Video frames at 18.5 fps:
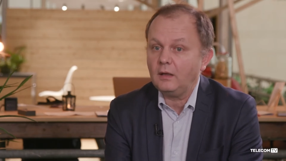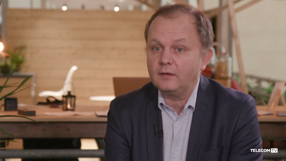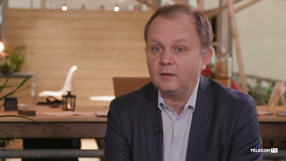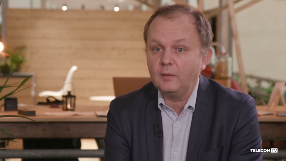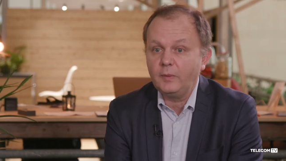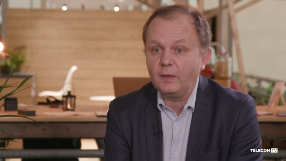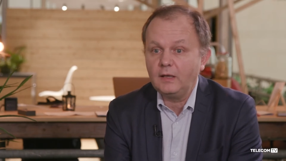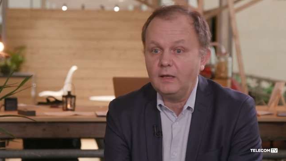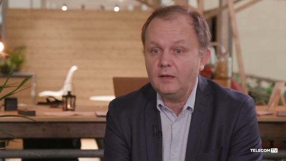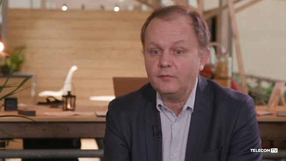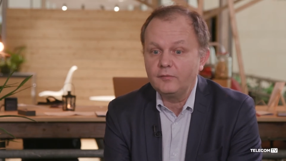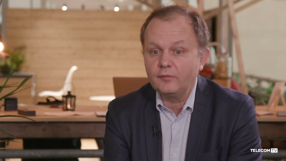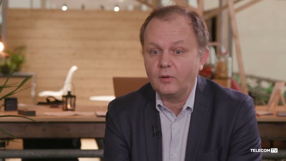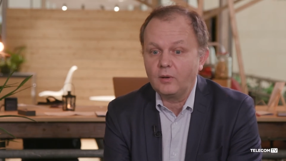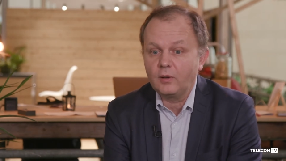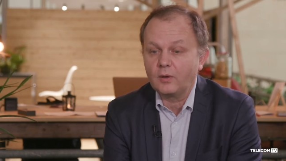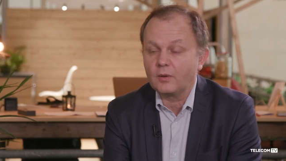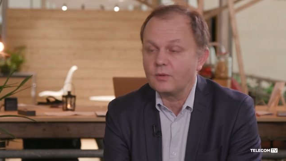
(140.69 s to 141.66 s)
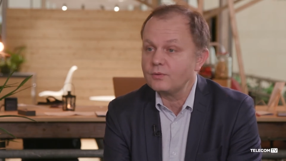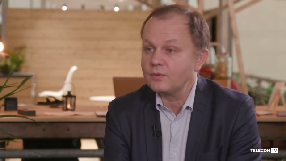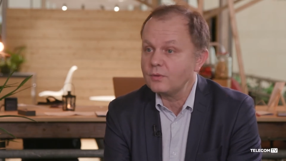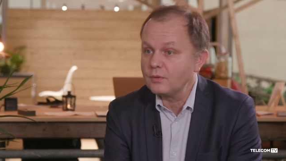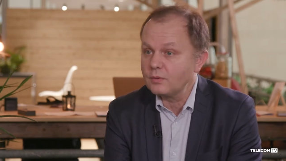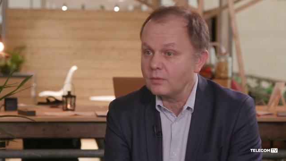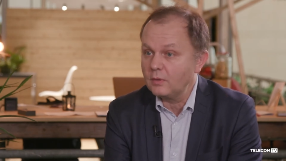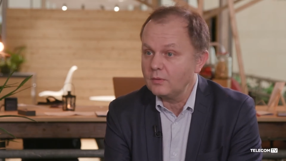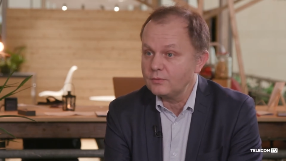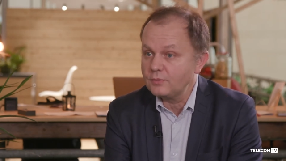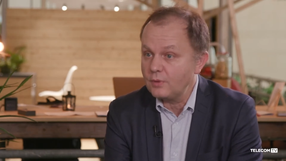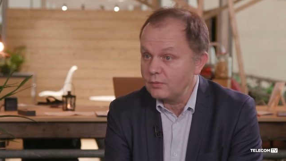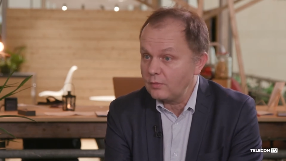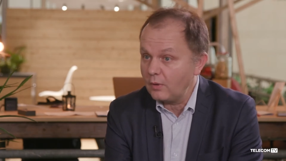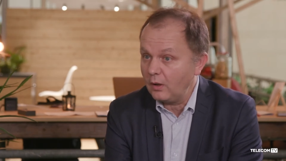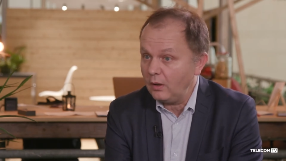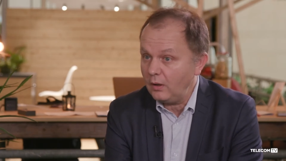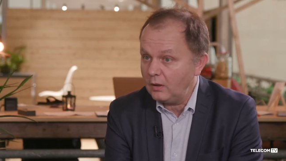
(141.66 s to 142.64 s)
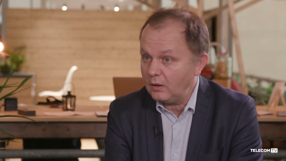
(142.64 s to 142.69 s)
typically for
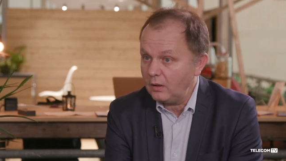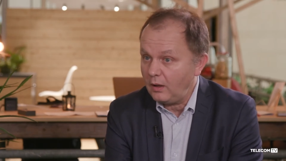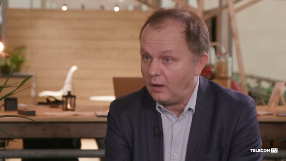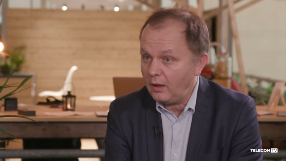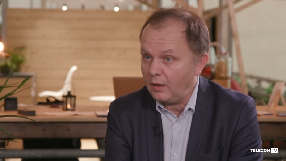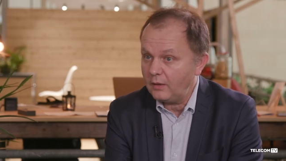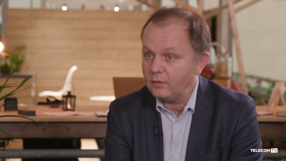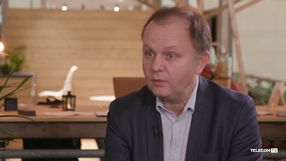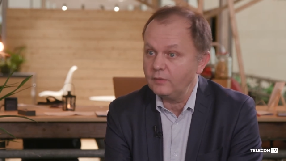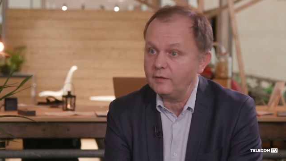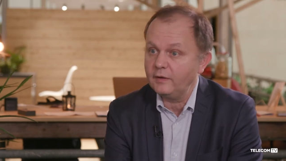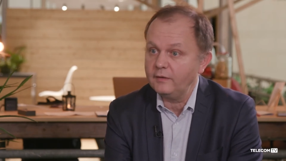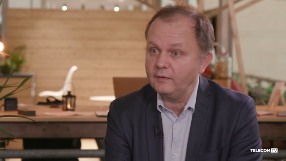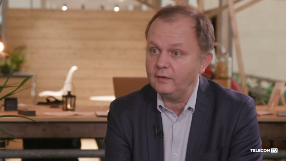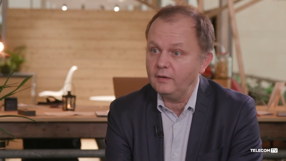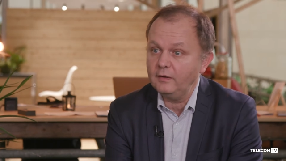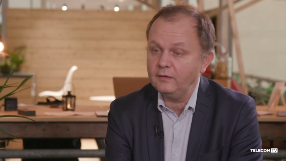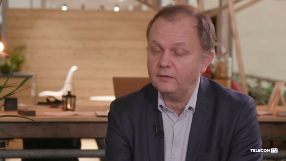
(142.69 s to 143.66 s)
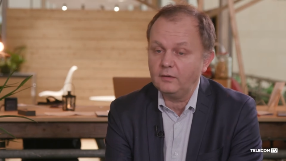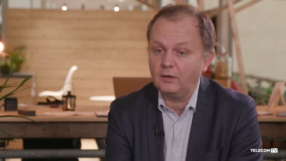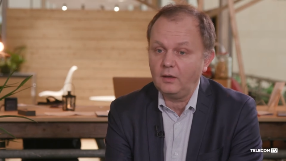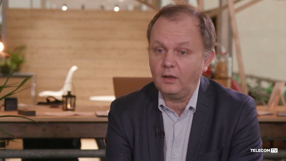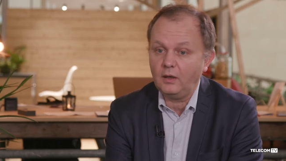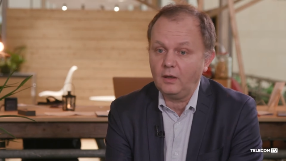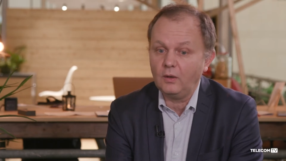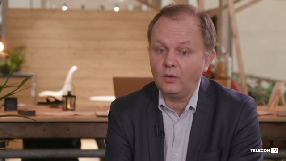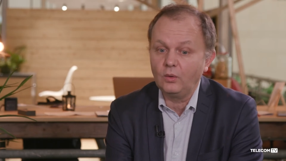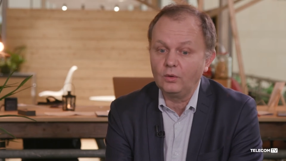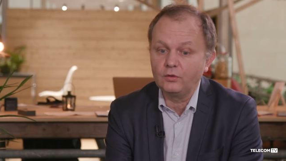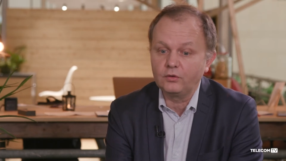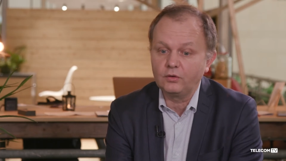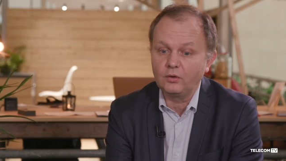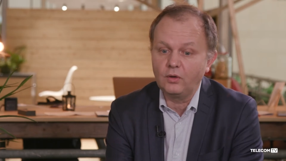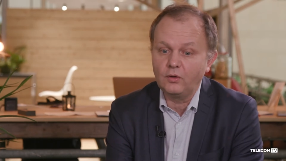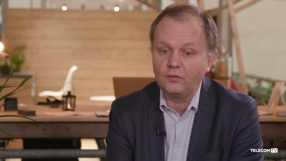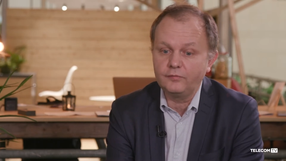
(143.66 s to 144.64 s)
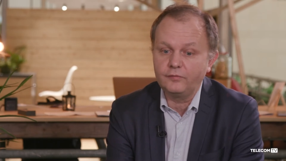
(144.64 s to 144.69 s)
rural use cases,
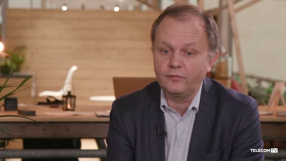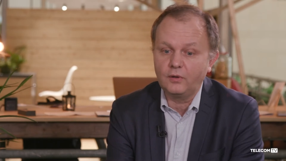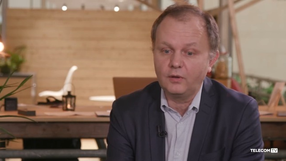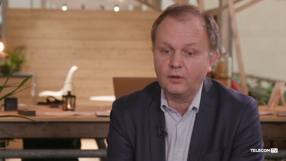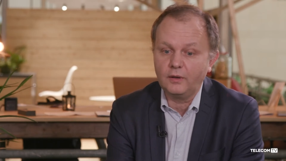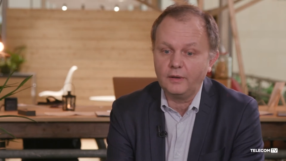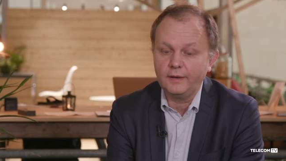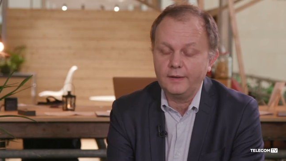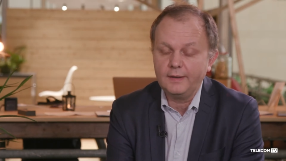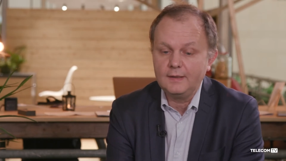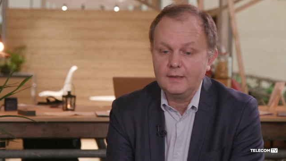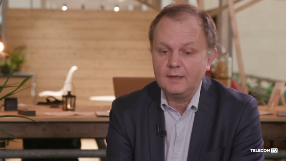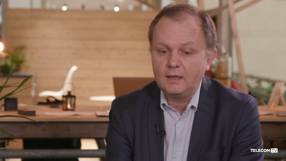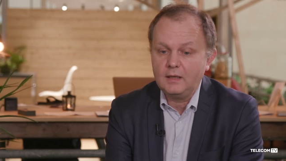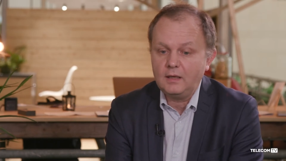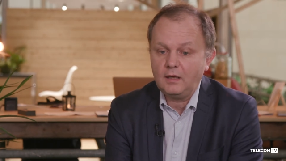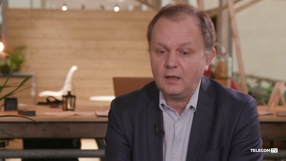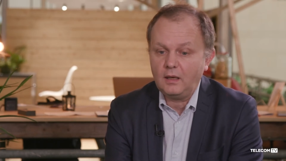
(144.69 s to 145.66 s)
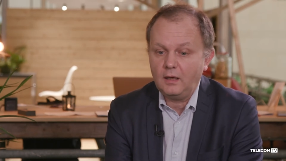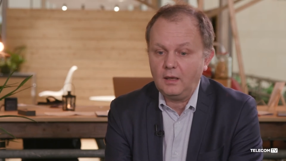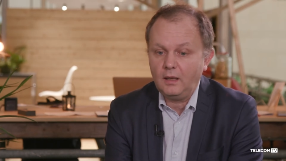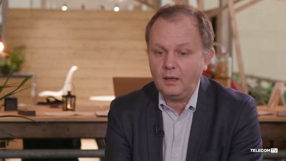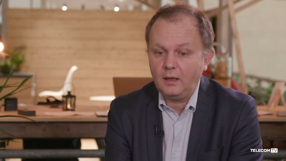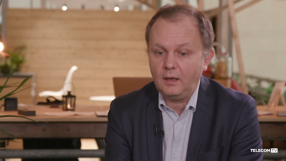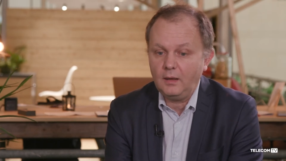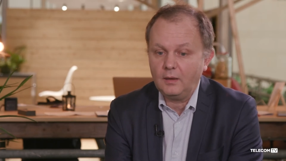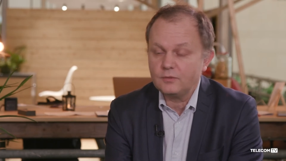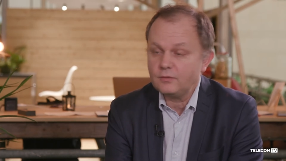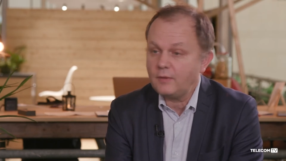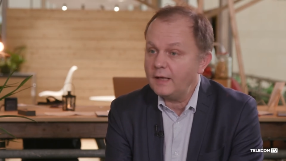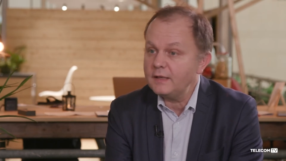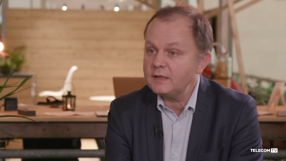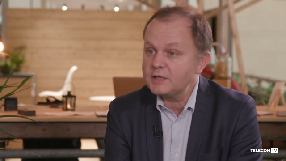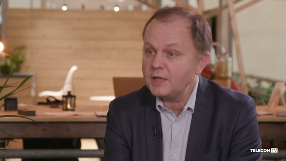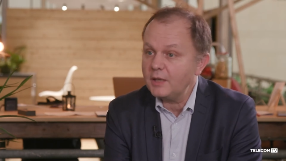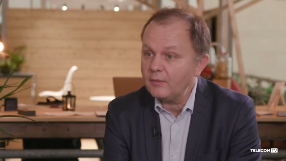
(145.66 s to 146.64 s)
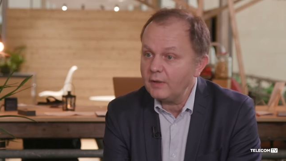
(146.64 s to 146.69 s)
also for
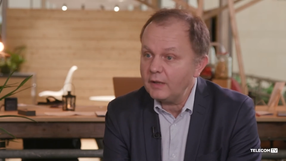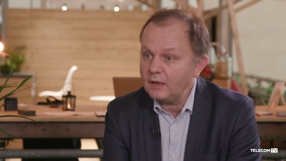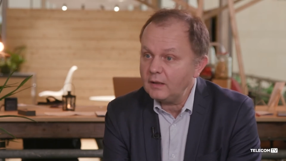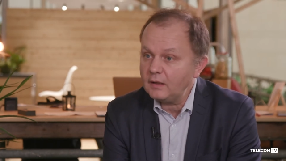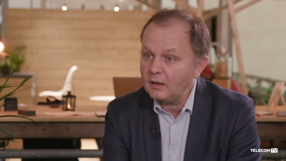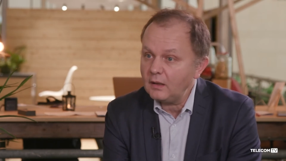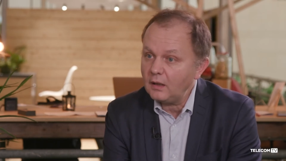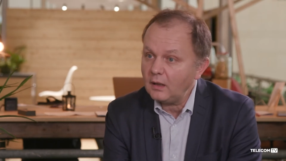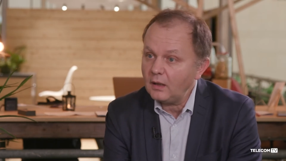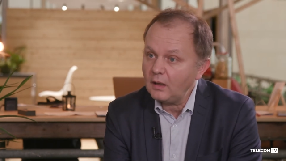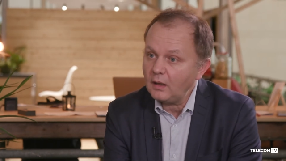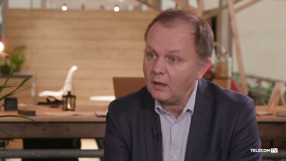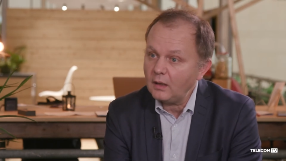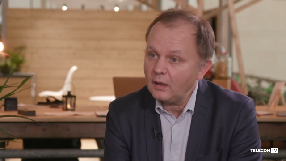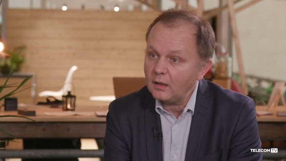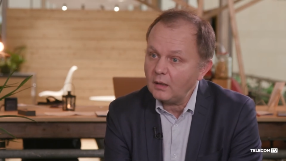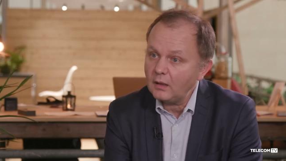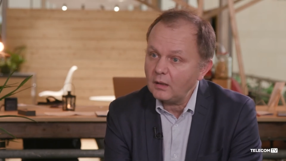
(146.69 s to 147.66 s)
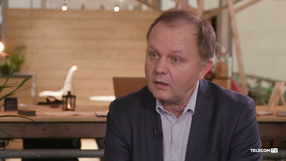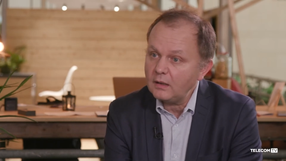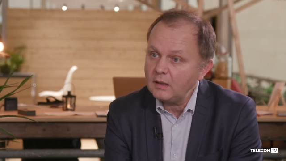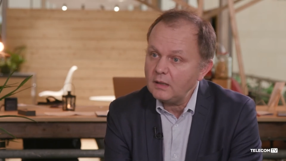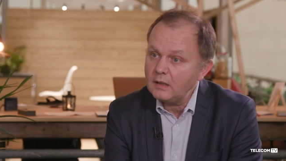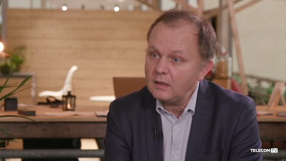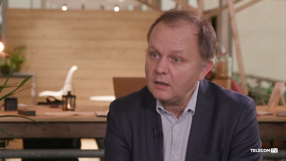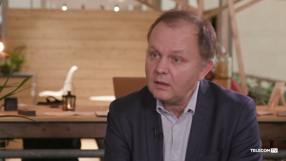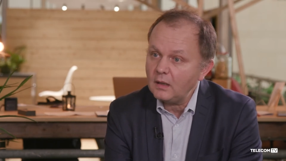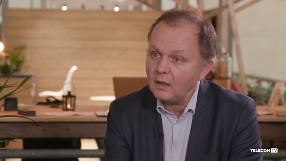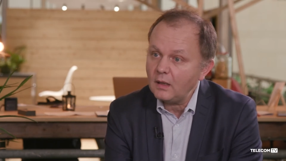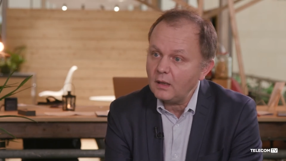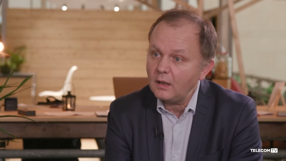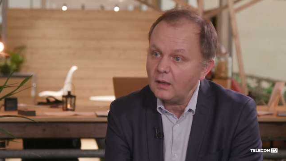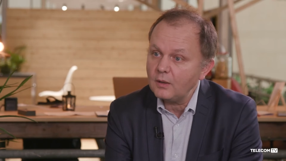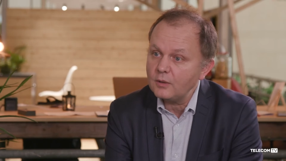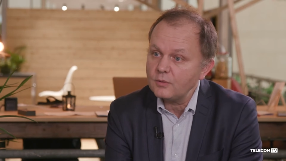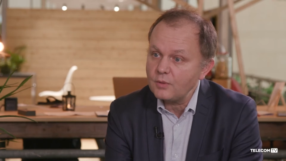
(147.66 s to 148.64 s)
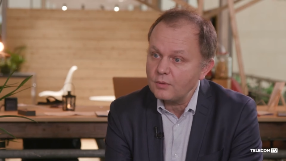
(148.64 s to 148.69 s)
RAN sharing in
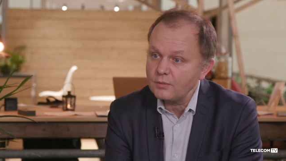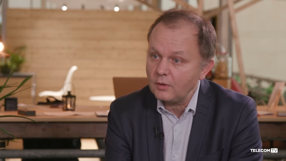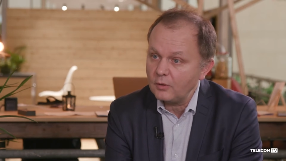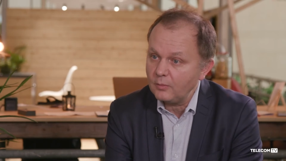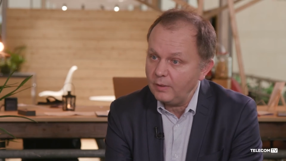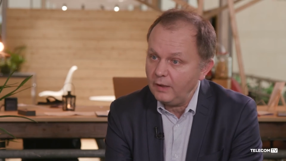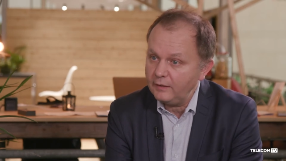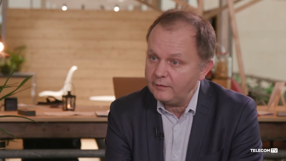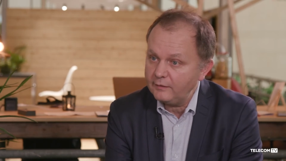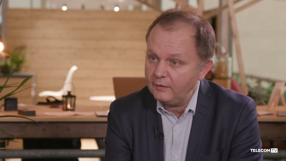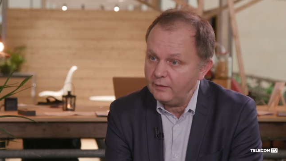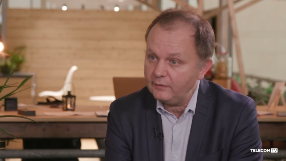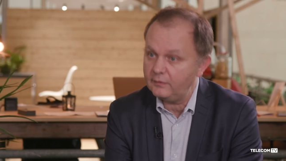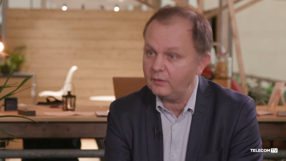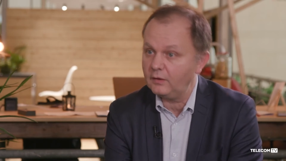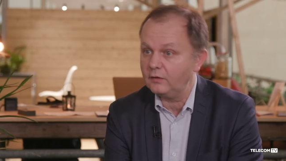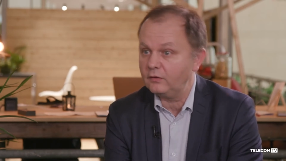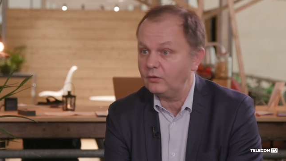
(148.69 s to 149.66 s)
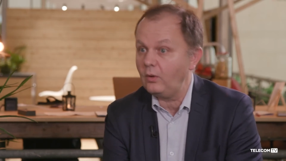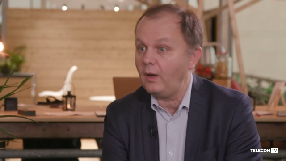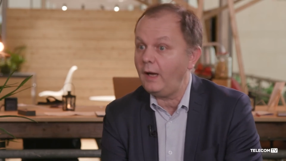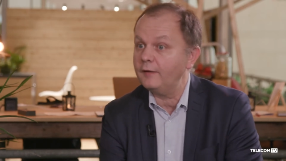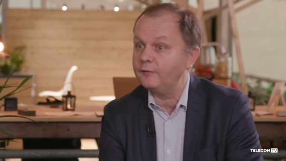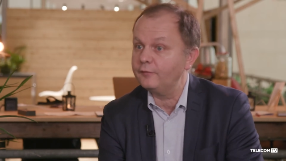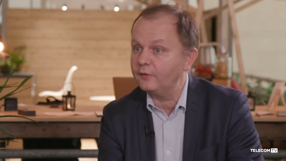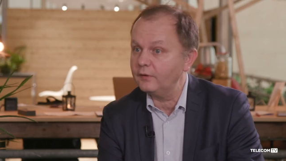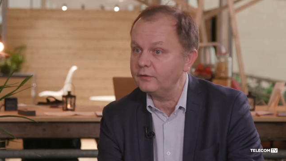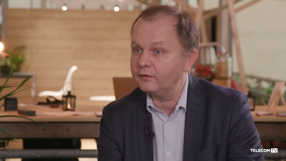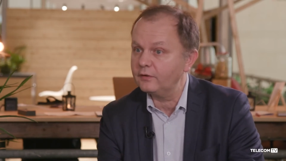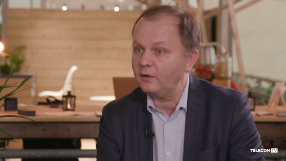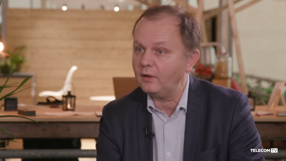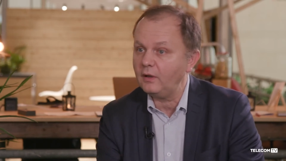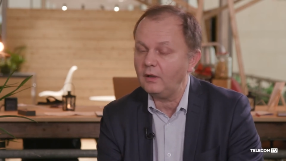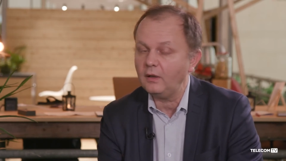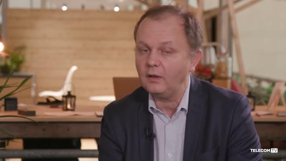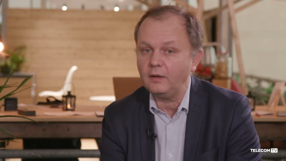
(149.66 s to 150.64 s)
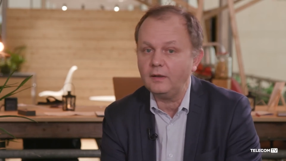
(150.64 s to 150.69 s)
rural places. So at first
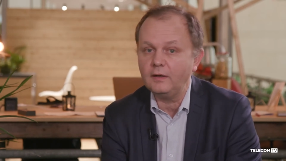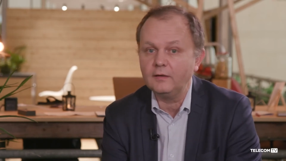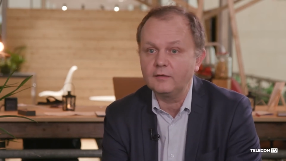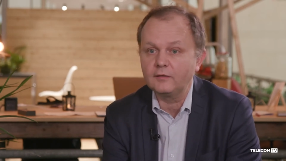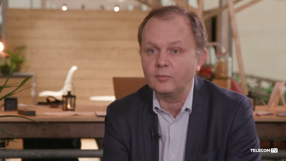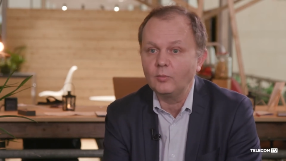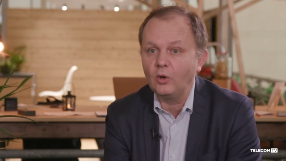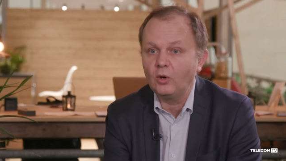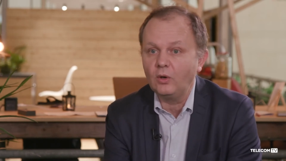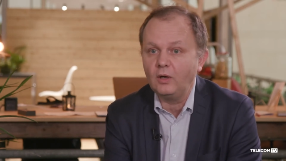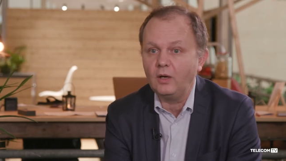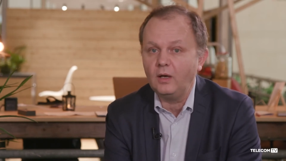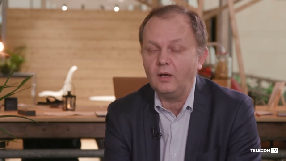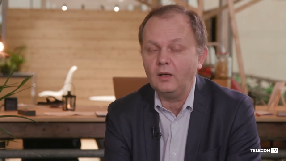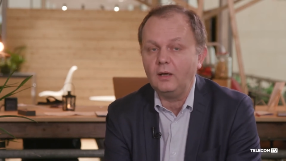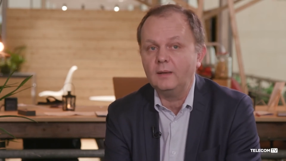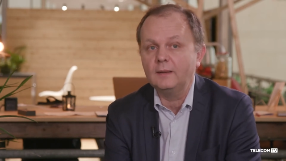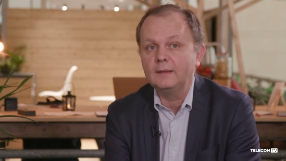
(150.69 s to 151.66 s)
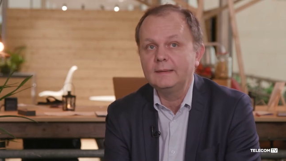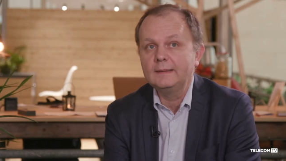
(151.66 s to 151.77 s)
in small,